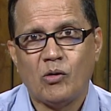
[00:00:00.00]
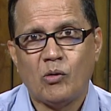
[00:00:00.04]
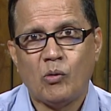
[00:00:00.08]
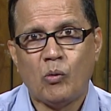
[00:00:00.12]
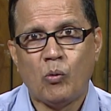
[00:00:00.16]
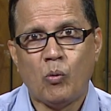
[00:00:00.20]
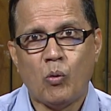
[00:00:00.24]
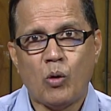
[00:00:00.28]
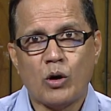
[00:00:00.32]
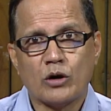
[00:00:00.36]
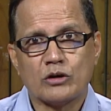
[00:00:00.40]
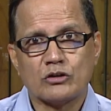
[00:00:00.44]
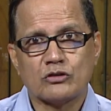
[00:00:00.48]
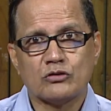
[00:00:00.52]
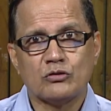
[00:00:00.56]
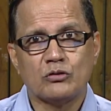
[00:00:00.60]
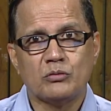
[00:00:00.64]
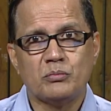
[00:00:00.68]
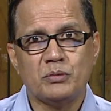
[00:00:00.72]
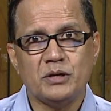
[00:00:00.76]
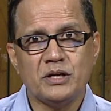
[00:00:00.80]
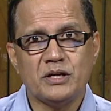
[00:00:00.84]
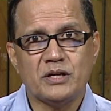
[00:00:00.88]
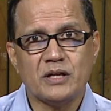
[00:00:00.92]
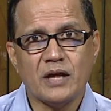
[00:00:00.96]
What
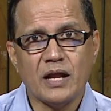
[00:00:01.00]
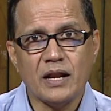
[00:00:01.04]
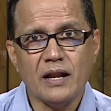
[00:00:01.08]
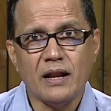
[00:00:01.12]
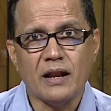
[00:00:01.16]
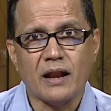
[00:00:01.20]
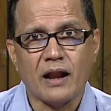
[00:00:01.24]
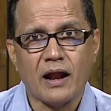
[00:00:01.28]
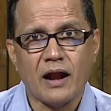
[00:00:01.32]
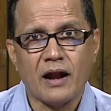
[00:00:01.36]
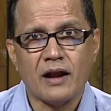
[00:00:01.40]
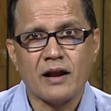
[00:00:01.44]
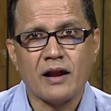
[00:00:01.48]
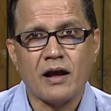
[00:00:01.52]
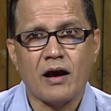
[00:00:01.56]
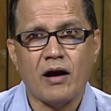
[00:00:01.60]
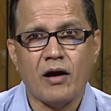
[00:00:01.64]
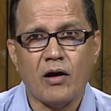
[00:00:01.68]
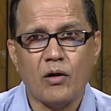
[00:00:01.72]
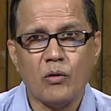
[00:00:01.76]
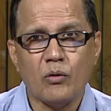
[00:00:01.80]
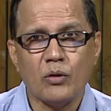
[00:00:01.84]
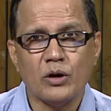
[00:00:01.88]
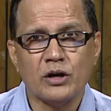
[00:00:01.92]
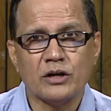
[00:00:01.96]
should be done and
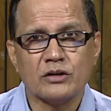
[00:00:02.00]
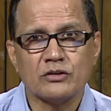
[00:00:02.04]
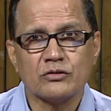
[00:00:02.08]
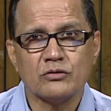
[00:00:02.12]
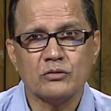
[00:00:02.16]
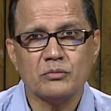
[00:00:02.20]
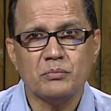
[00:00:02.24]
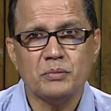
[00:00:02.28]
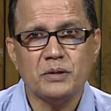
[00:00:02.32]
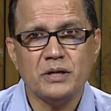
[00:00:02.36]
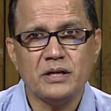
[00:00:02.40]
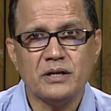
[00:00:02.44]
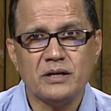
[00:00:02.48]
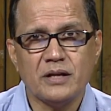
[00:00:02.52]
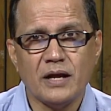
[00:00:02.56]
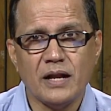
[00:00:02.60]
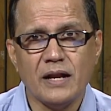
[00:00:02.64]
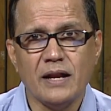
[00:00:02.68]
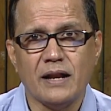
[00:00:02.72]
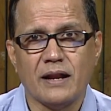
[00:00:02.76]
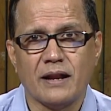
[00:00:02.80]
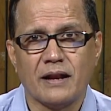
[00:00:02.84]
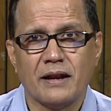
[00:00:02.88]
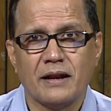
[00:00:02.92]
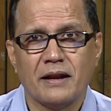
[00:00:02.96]
how it should be
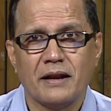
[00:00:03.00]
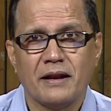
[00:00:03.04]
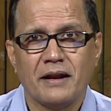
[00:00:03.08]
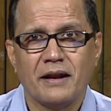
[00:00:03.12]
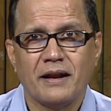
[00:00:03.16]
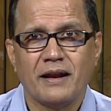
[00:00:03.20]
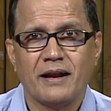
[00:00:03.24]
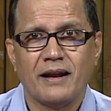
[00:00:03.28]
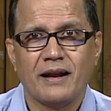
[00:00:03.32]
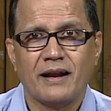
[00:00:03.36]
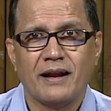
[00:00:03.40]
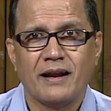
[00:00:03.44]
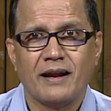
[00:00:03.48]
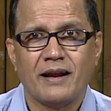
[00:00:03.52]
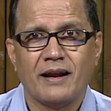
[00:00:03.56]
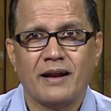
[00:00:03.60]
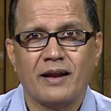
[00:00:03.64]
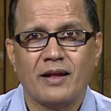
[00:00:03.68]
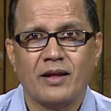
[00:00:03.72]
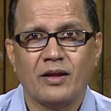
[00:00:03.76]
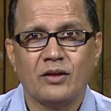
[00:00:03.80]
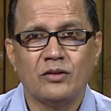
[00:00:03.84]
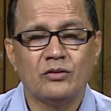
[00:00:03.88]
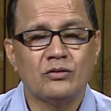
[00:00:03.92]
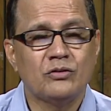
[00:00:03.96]
done
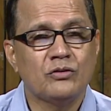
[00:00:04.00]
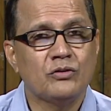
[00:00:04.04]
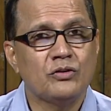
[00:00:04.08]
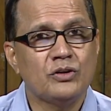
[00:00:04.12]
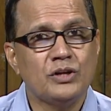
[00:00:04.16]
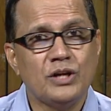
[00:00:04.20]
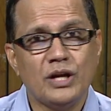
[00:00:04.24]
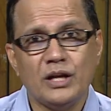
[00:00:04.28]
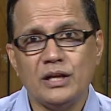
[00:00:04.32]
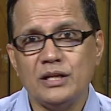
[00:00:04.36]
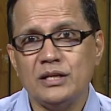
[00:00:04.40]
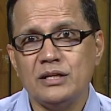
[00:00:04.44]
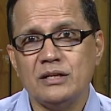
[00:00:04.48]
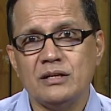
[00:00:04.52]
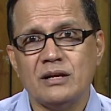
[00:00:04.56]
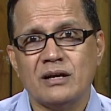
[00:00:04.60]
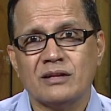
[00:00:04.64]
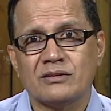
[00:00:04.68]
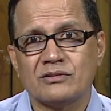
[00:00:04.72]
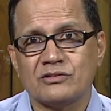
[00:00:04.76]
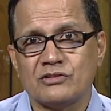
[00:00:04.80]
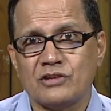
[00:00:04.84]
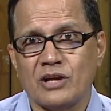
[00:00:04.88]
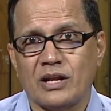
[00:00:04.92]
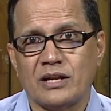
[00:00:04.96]
is really
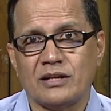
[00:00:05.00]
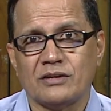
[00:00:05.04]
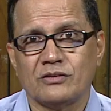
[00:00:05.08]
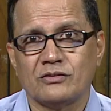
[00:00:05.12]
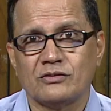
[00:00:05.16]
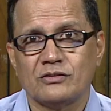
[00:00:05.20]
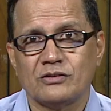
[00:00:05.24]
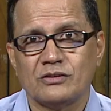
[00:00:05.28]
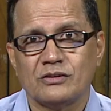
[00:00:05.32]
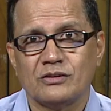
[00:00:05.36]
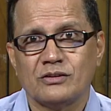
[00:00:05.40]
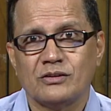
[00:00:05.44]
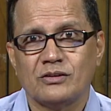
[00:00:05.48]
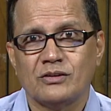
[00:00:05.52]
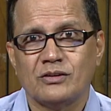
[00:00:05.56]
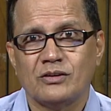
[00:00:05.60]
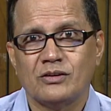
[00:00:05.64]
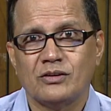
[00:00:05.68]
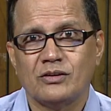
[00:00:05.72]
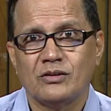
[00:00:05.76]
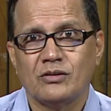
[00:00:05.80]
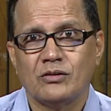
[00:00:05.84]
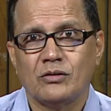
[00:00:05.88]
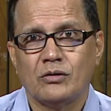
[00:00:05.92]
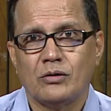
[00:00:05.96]
a challenge.
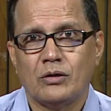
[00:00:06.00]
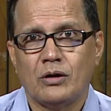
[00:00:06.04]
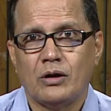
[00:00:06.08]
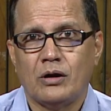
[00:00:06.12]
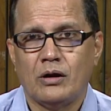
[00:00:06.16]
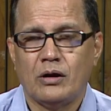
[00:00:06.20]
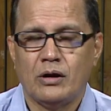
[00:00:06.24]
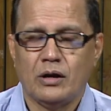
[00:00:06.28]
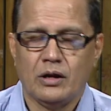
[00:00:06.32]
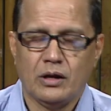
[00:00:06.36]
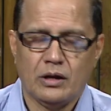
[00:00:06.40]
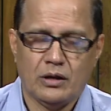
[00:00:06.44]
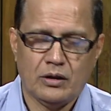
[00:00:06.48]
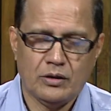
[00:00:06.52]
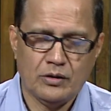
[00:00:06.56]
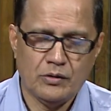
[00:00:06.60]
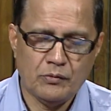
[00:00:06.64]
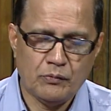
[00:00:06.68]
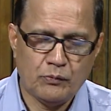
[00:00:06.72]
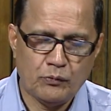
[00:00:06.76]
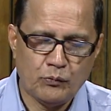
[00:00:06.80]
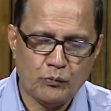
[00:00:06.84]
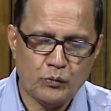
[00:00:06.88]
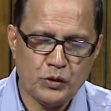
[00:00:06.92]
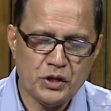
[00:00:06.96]

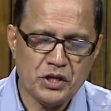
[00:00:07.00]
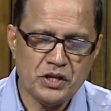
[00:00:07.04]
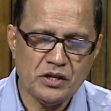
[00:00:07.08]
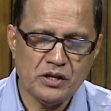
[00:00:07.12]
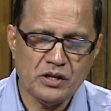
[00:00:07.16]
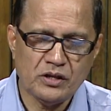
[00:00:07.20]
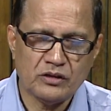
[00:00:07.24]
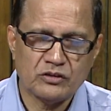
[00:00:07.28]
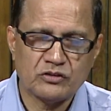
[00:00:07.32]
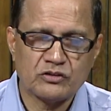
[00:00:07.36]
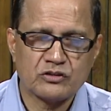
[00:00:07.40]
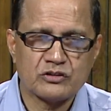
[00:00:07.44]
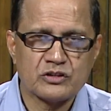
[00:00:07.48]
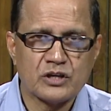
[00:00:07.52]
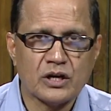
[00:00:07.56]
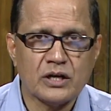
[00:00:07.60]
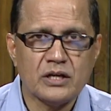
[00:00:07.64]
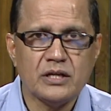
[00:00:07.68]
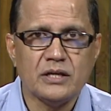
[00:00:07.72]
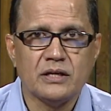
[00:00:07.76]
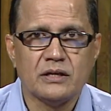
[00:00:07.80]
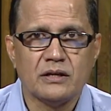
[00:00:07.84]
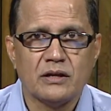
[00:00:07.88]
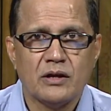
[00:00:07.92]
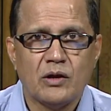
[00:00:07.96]
If we
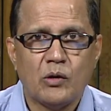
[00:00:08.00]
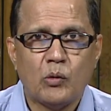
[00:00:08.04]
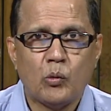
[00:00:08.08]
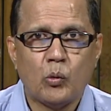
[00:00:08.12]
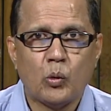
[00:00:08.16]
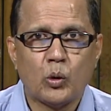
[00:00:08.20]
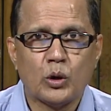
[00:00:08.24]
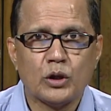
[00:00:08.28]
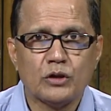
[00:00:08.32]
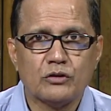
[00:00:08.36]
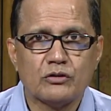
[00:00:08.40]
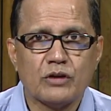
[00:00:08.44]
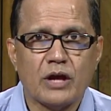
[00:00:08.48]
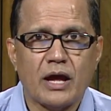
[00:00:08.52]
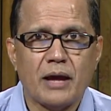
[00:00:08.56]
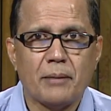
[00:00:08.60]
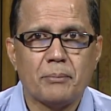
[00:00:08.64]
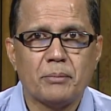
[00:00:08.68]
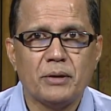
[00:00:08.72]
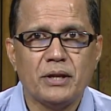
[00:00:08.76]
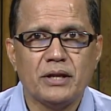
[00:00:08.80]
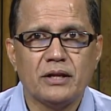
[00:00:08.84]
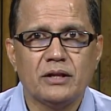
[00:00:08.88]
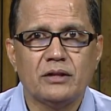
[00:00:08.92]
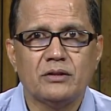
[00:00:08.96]
study what is
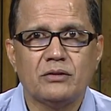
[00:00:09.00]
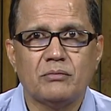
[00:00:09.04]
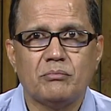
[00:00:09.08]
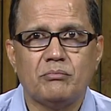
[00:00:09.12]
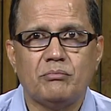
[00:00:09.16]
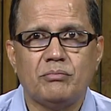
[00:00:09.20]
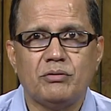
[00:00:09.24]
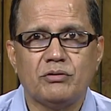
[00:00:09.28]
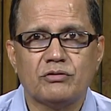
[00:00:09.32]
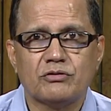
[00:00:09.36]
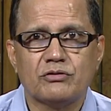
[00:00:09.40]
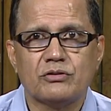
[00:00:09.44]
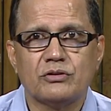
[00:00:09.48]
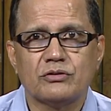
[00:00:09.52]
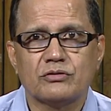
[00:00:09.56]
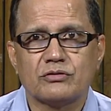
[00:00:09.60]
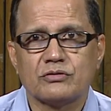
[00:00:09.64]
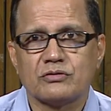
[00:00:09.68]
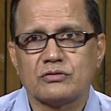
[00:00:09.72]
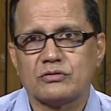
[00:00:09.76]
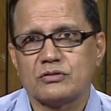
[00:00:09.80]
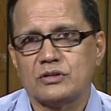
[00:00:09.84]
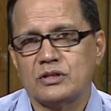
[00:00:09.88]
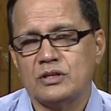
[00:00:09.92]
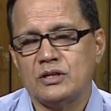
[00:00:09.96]
happening in the
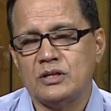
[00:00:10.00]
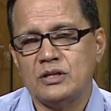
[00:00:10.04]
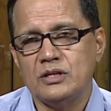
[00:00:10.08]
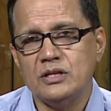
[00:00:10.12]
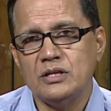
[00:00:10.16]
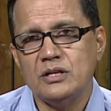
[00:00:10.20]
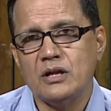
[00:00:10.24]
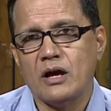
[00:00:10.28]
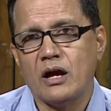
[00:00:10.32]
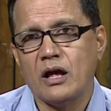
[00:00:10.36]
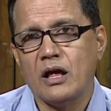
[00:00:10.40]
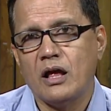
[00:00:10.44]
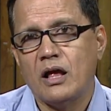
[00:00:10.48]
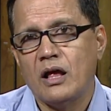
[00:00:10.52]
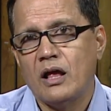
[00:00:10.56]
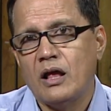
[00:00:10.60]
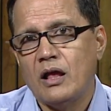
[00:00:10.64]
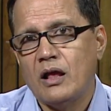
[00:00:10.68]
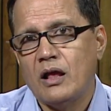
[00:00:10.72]
business arena,